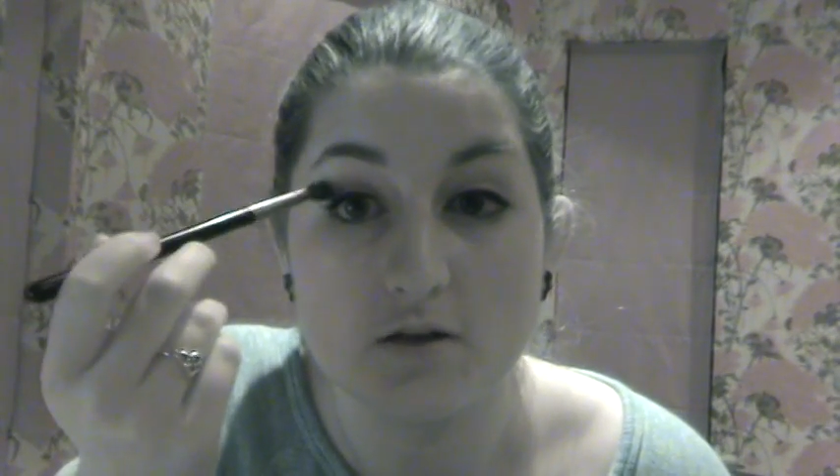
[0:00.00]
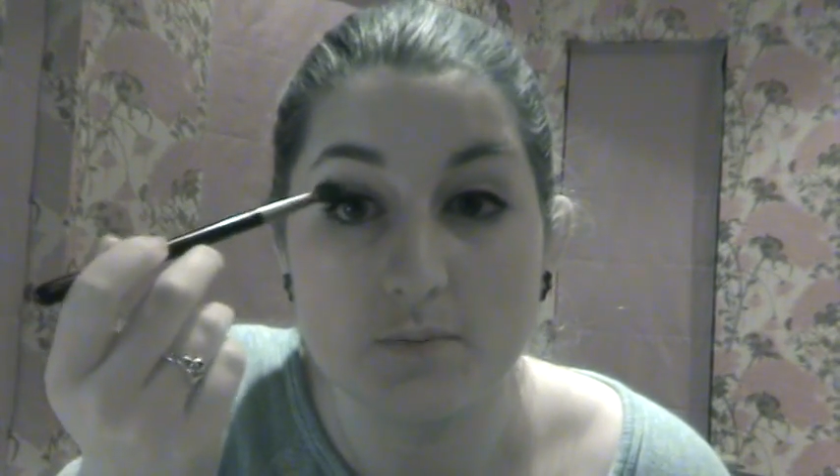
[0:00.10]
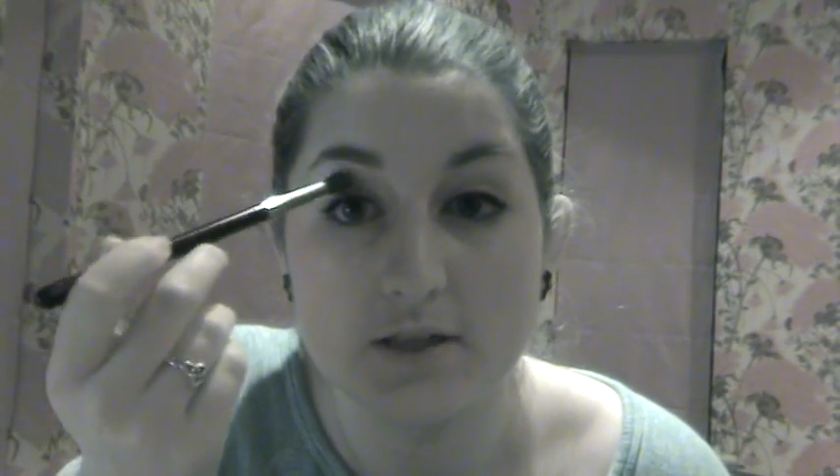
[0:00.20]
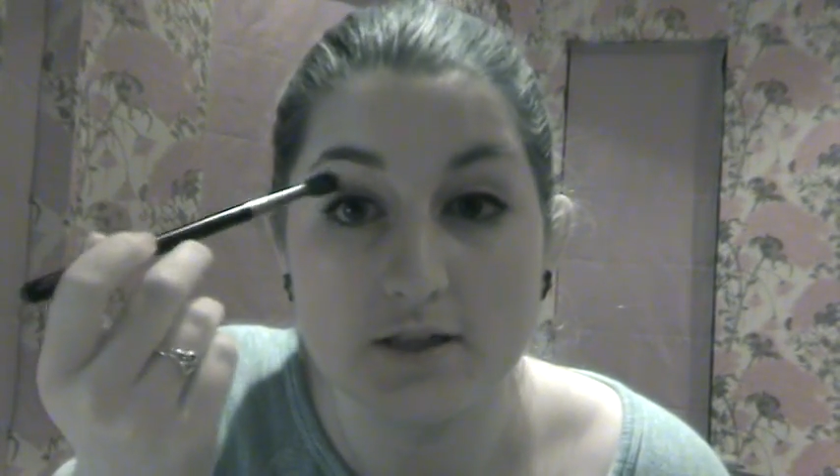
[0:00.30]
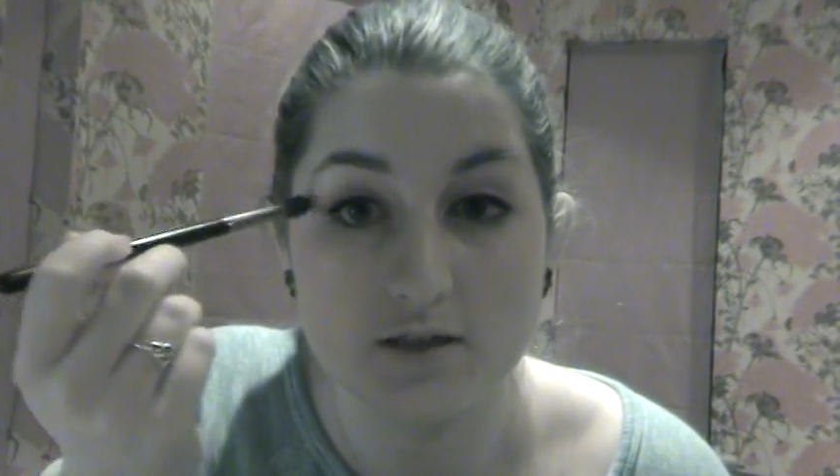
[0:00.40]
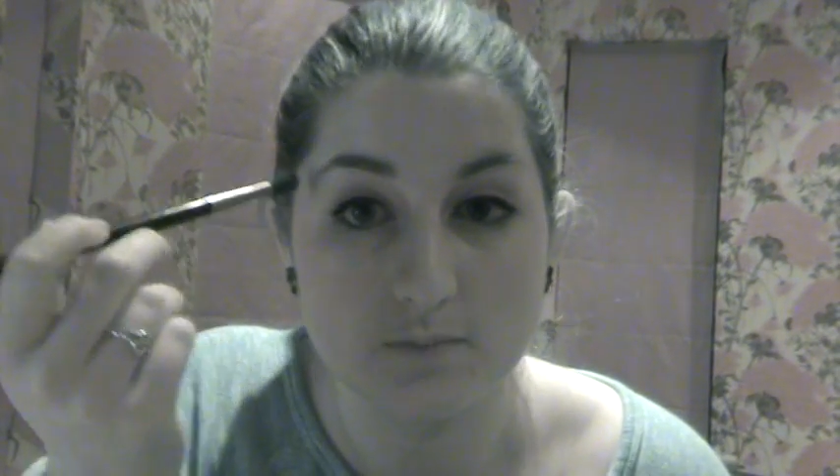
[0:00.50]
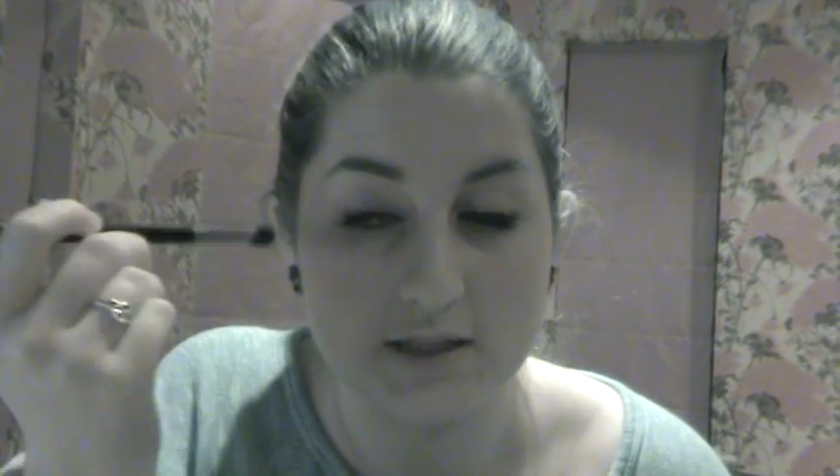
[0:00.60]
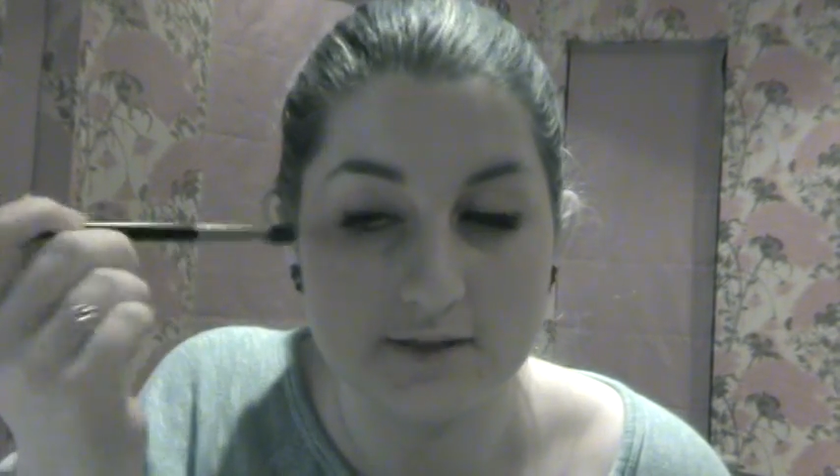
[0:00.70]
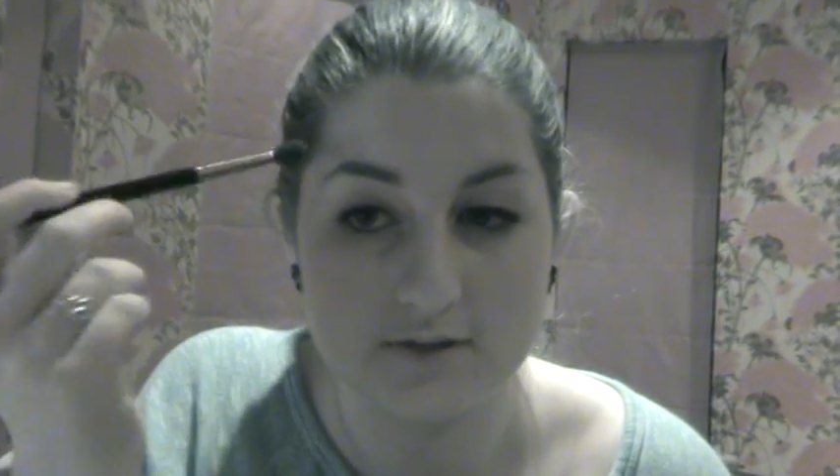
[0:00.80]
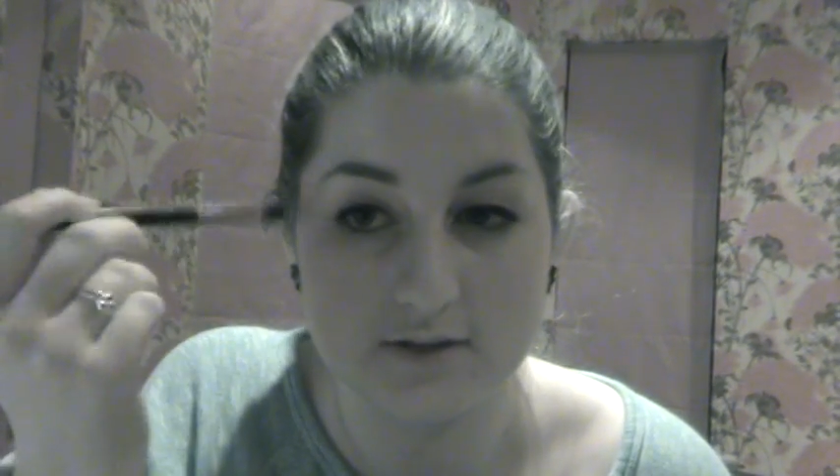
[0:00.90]
up here and
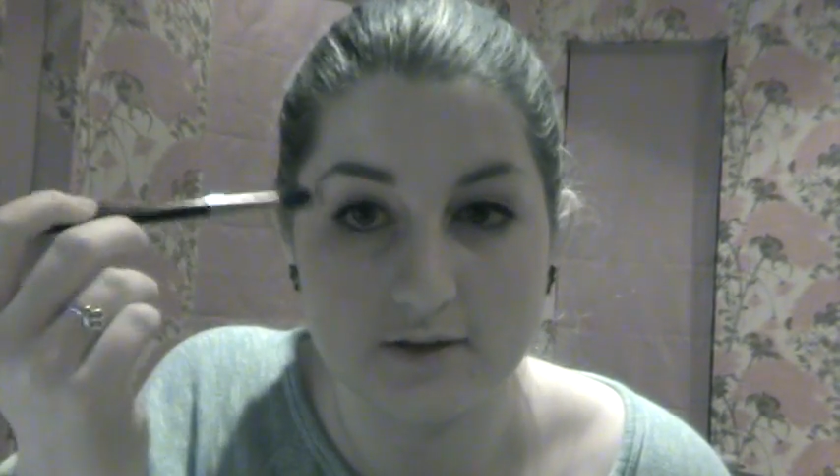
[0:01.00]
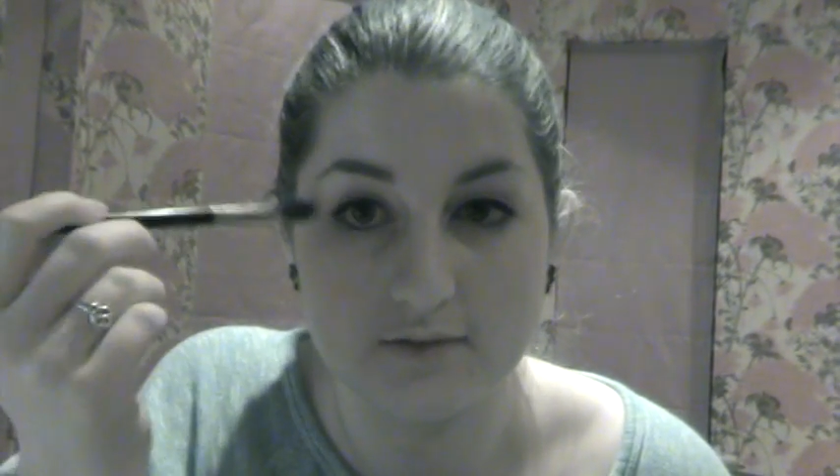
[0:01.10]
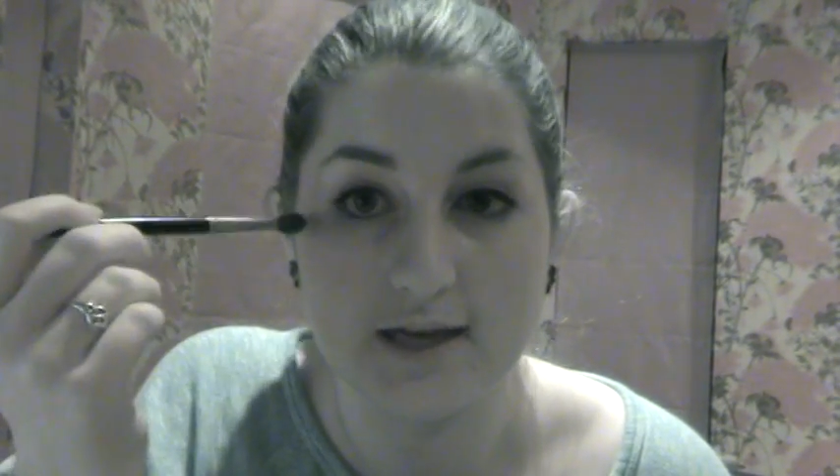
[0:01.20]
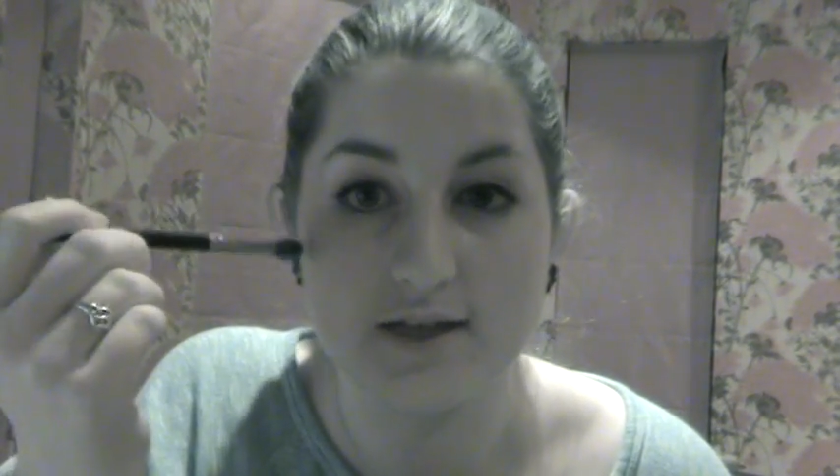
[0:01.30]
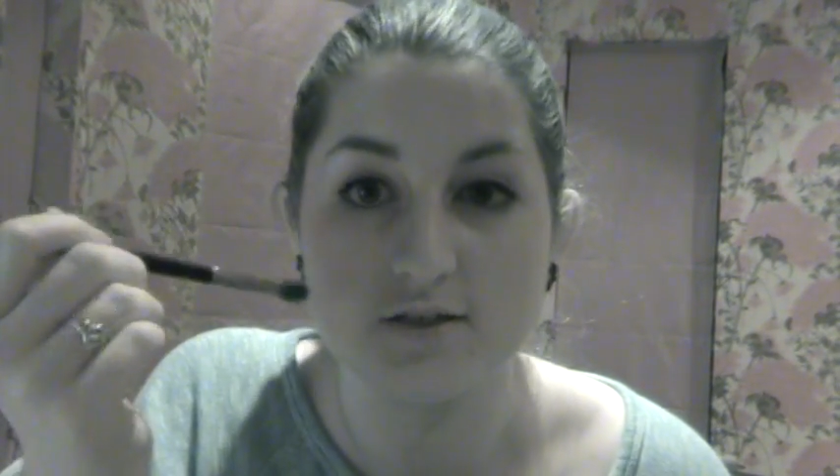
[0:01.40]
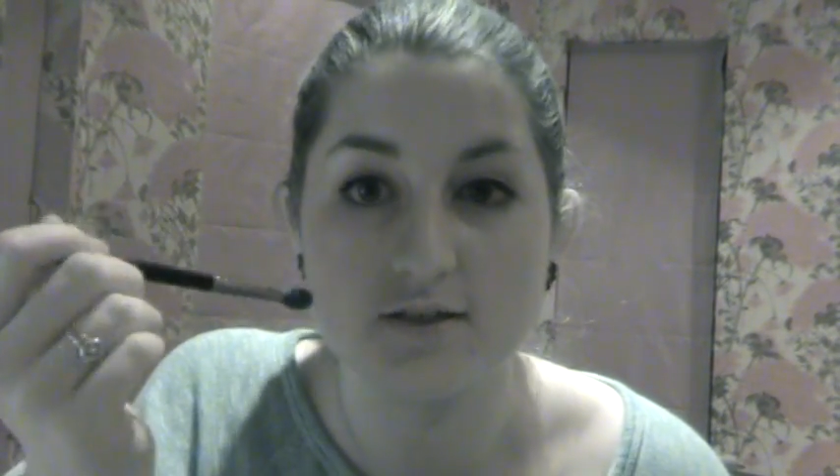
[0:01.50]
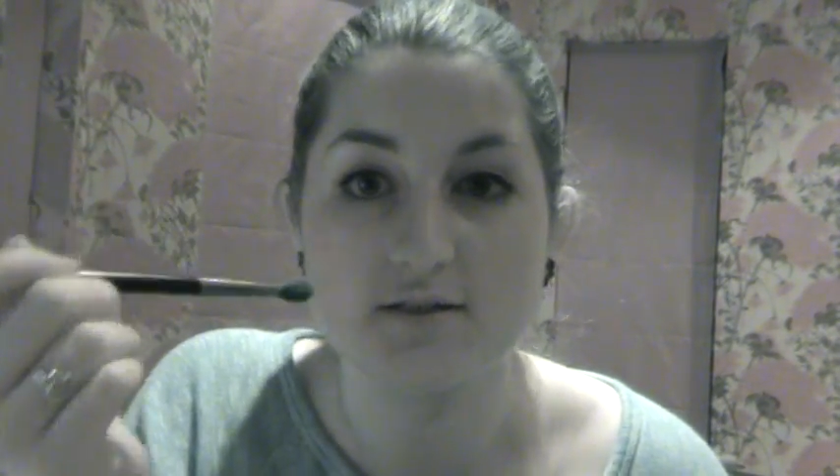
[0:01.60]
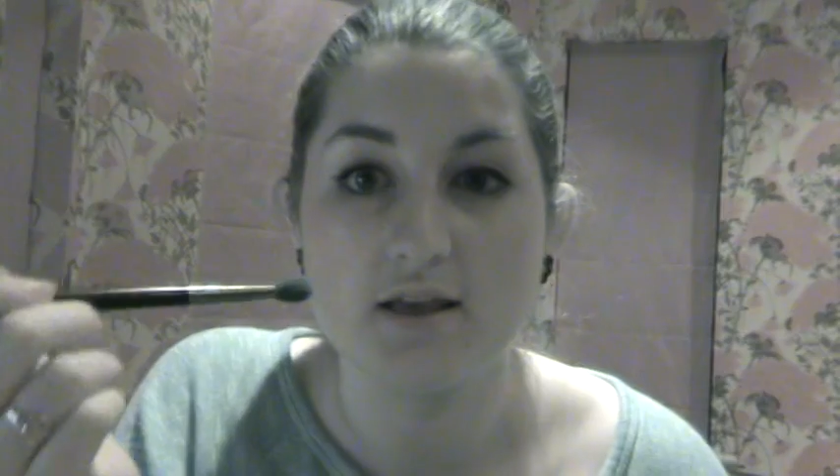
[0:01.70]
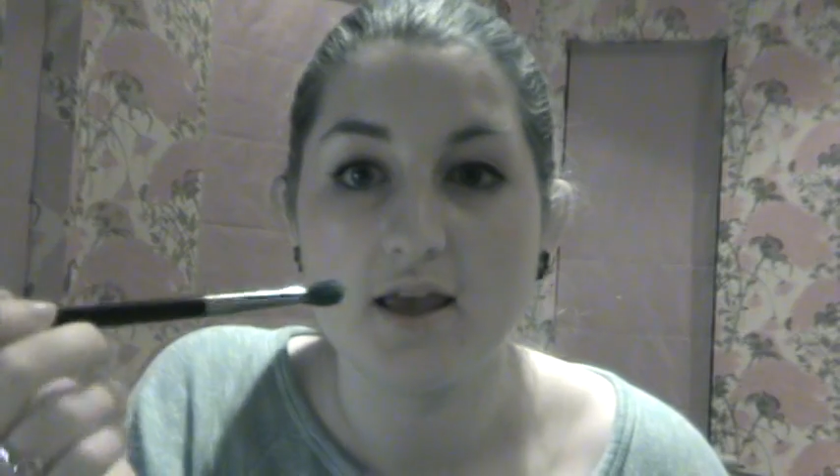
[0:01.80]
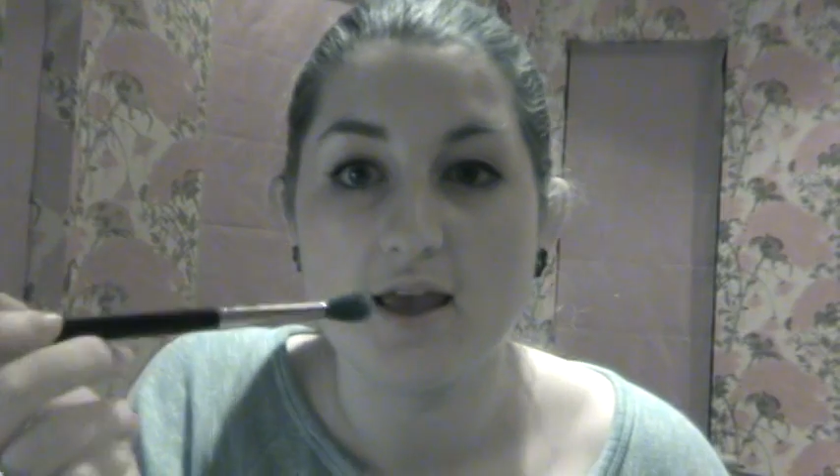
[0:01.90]
whatever around the edges.